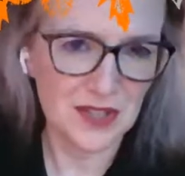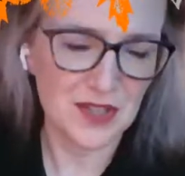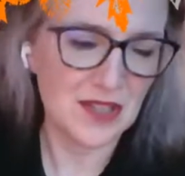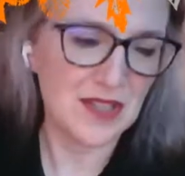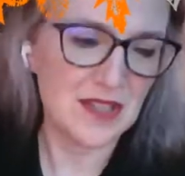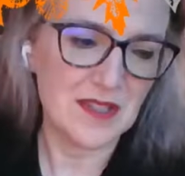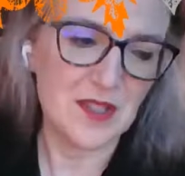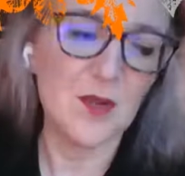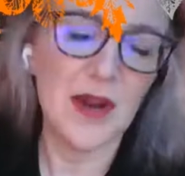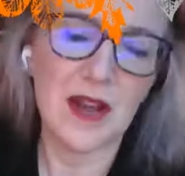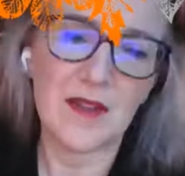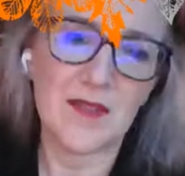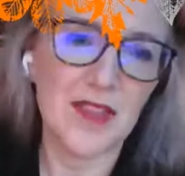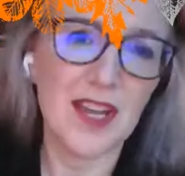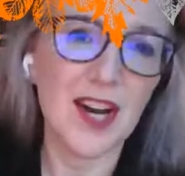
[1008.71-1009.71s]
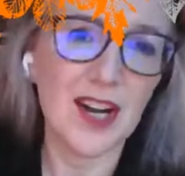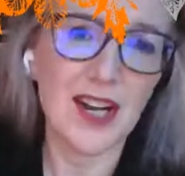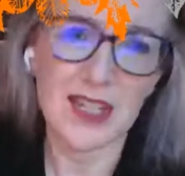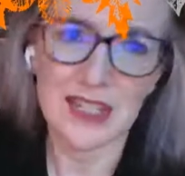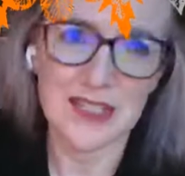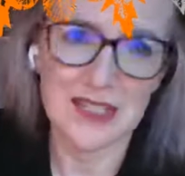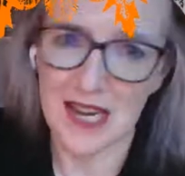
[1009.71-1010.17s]
you, you have the
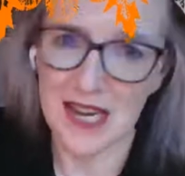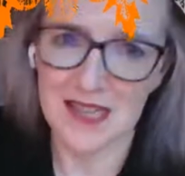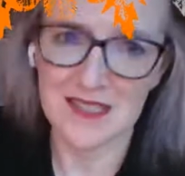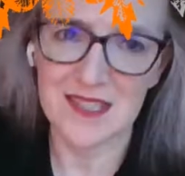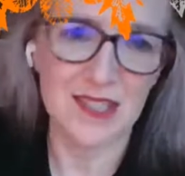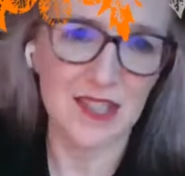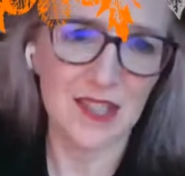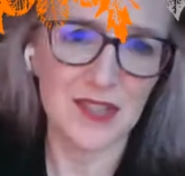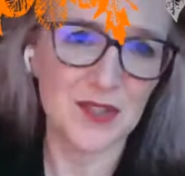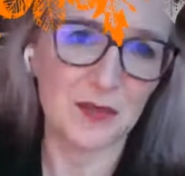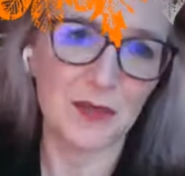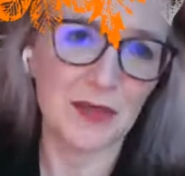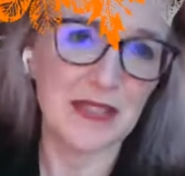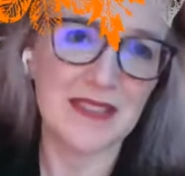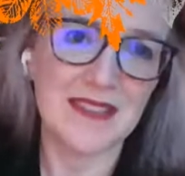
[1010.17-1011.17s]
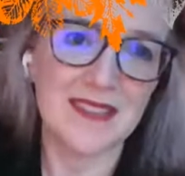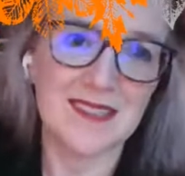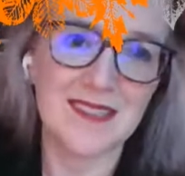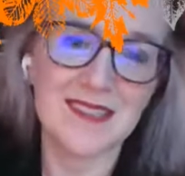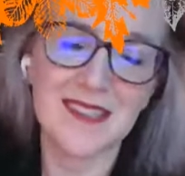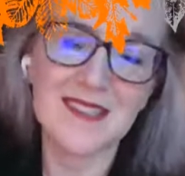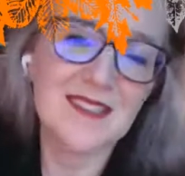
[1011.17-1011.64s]
audacity to read
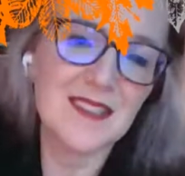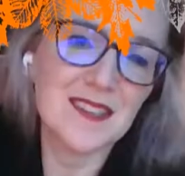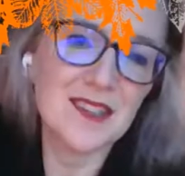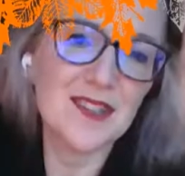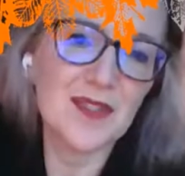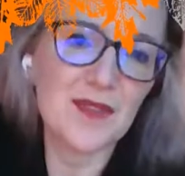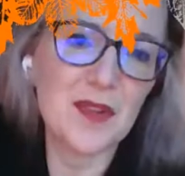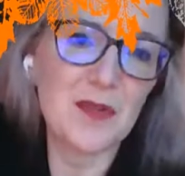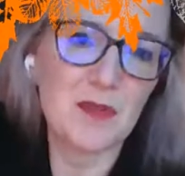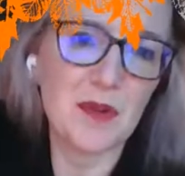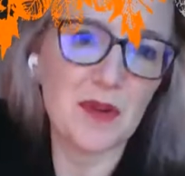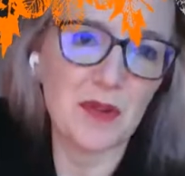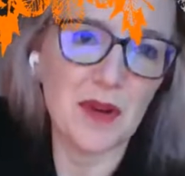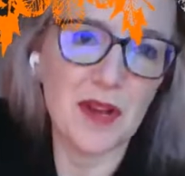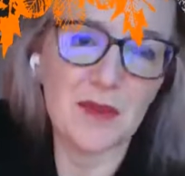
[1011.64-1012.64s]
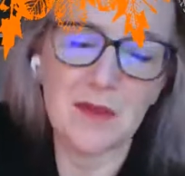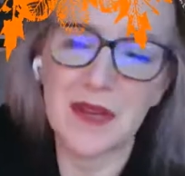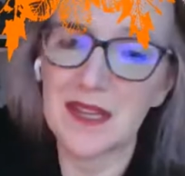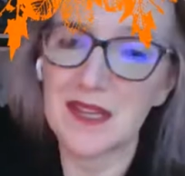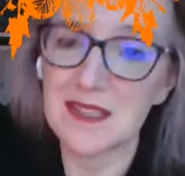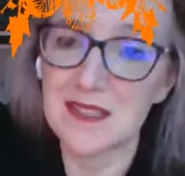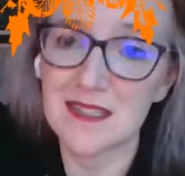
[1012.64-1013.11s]
this. It's a it's a free
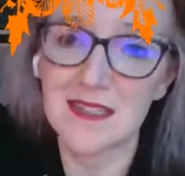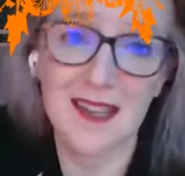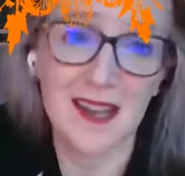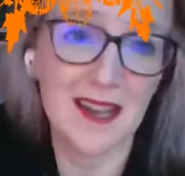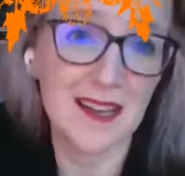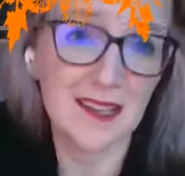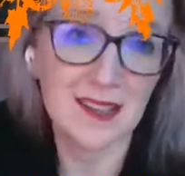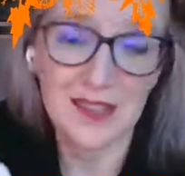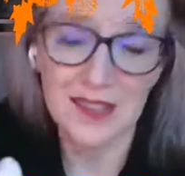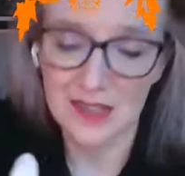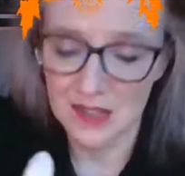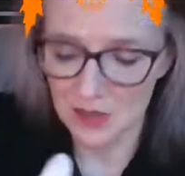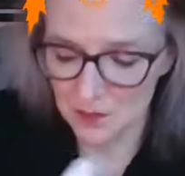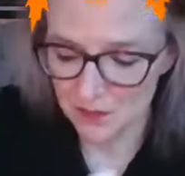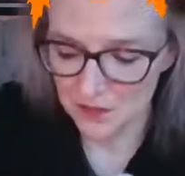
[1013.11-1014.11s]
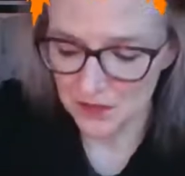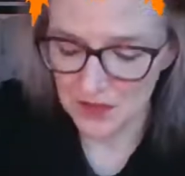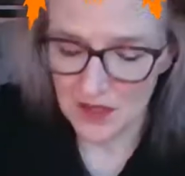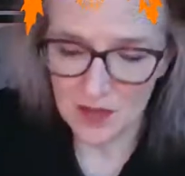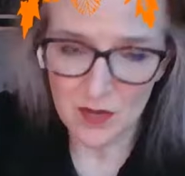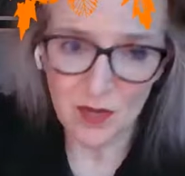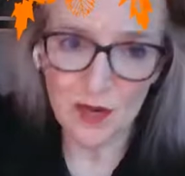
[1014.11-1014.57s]
program and it's not
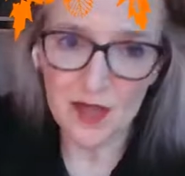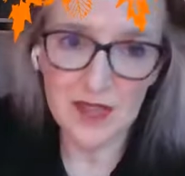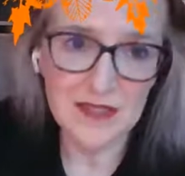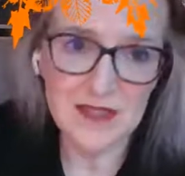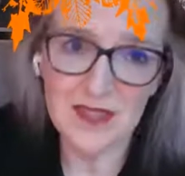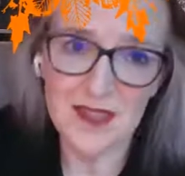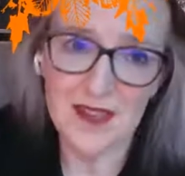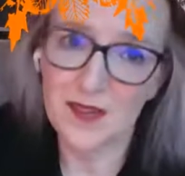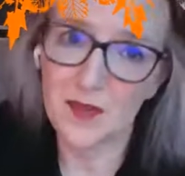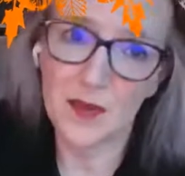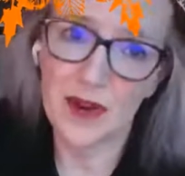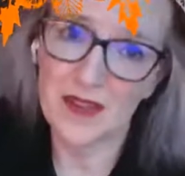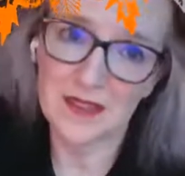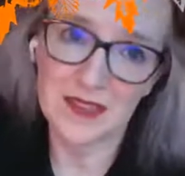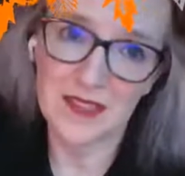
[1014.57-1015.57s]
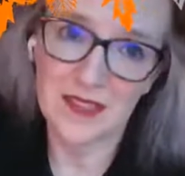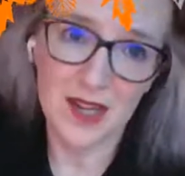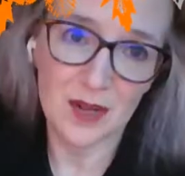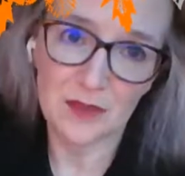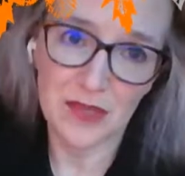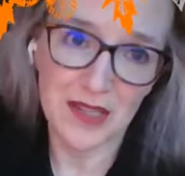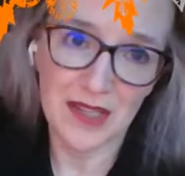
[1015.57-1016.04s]
it's not a wildly
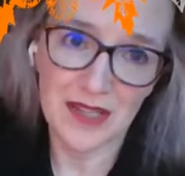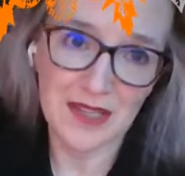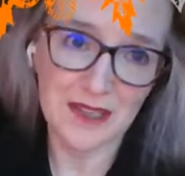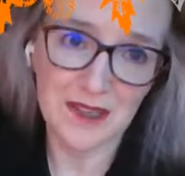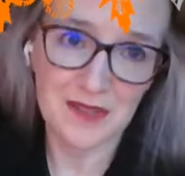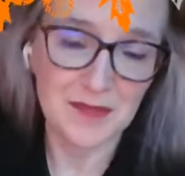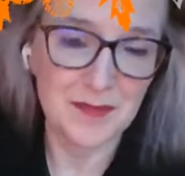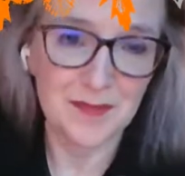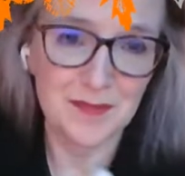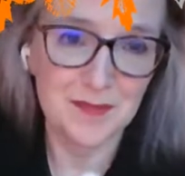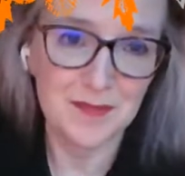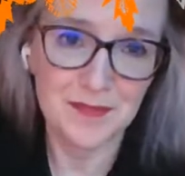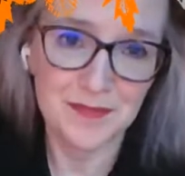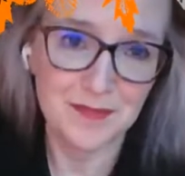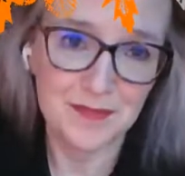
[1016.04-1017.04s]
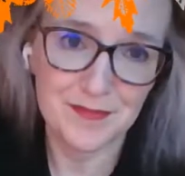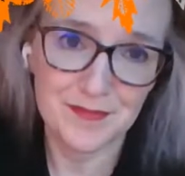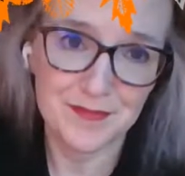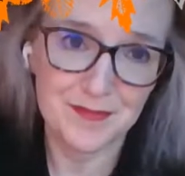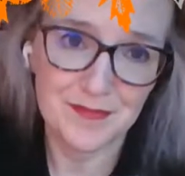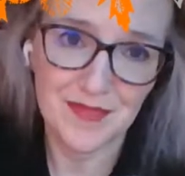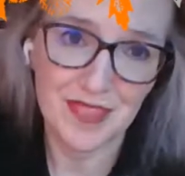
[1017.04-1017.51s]
complicated
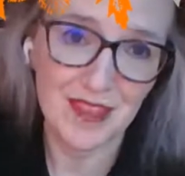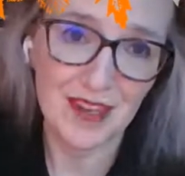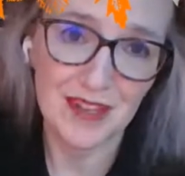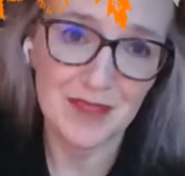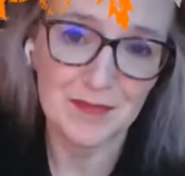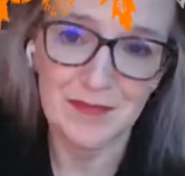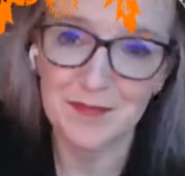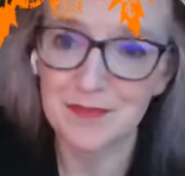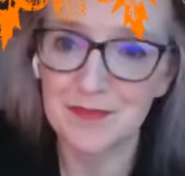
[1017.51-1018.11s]
thing.